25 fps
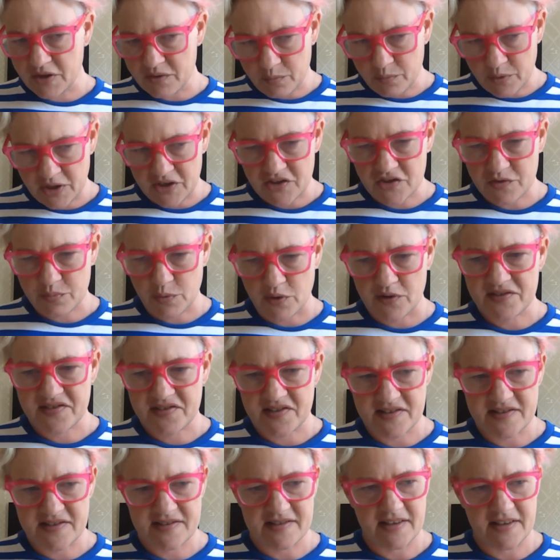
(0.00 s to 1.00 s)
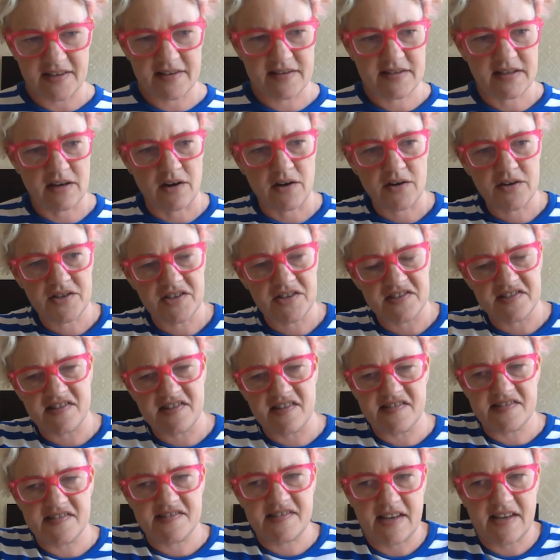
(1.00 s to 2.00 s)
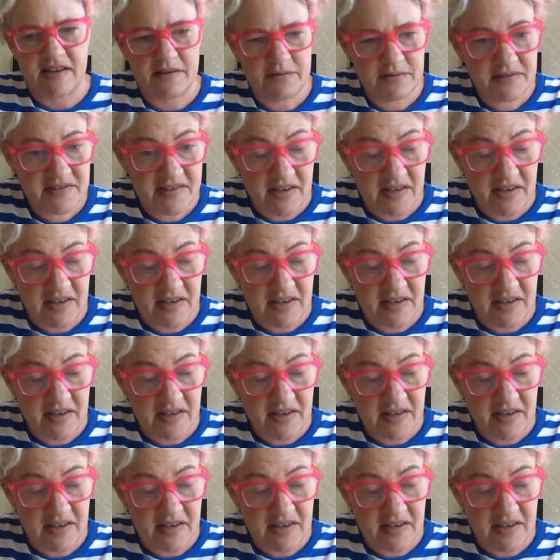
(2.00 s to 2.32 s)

which was as, as large as it sounds.